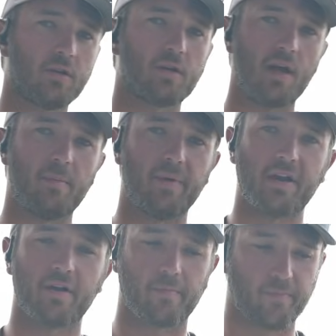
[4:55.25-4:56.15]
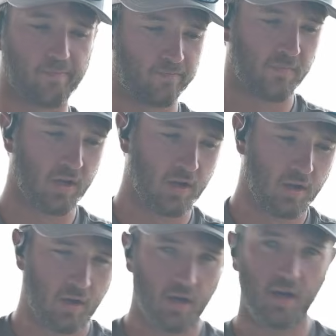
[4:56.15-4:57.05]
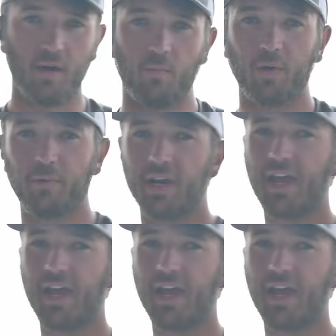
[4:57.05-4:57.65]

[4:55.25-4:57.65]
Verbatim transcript: look a lot better. Um, we went